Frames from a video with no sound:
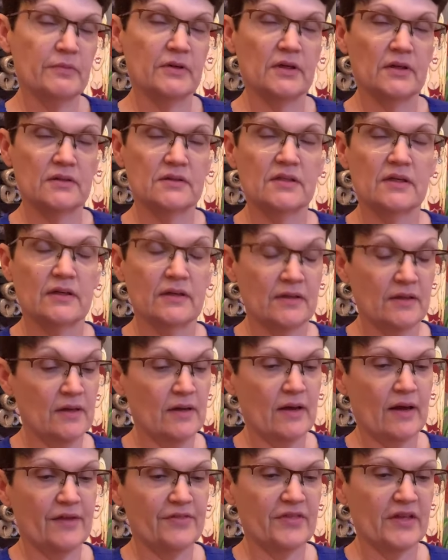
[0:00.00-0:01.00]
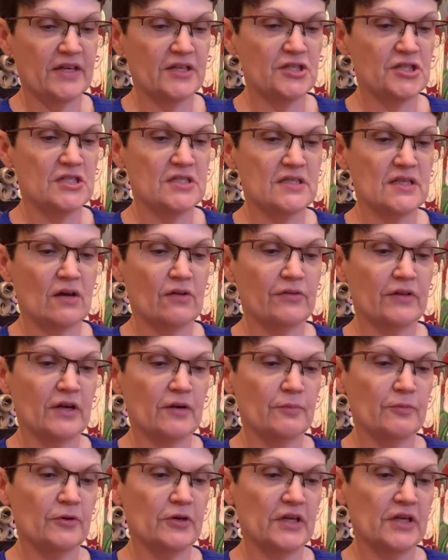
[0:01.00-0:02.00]
But I think she's on
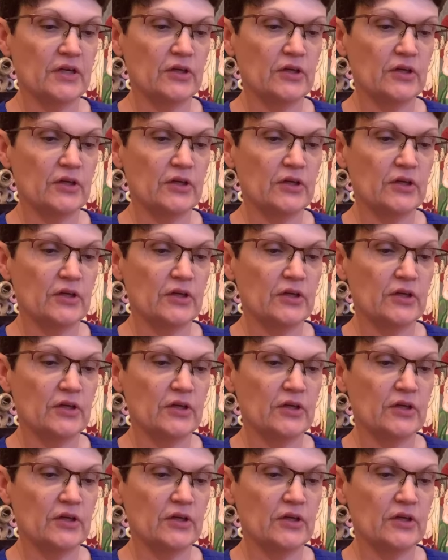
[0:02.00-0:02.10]
there pretty